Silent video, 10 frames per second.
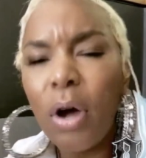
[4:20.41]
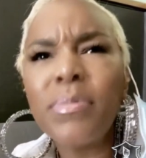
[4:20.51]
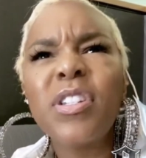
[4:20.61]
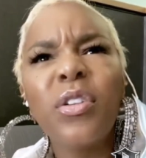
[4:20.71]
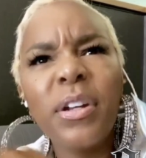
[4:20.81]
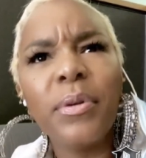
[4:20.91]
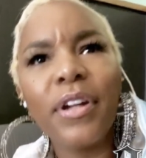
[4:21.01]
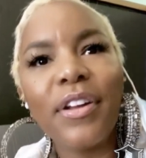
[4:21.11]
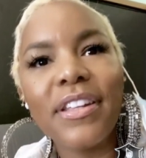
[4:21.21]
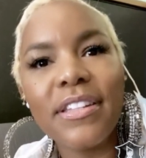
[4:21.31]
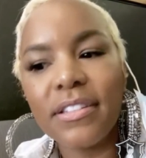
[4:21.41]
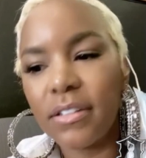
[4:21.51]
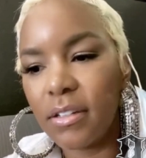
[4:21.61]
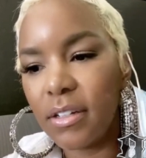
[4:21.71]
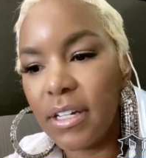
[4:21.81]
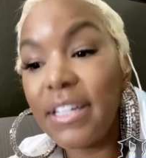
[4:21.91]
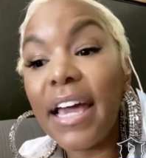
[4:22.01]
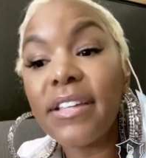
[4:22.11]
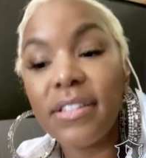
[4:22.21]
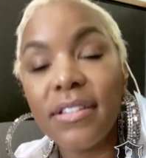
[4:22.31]
no, I'm still nibbling on this.
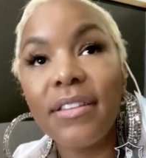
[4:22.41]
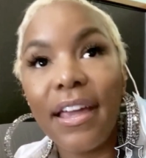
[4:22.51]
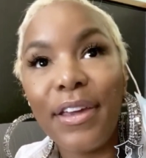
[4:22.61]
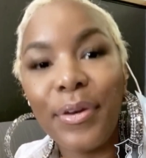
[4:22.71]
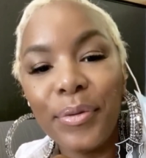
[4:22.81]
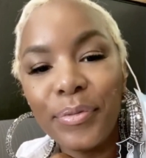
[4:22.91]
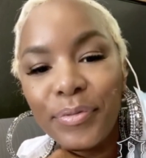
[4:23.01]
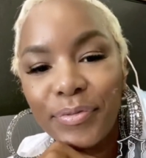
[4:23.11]
Yes, thank you.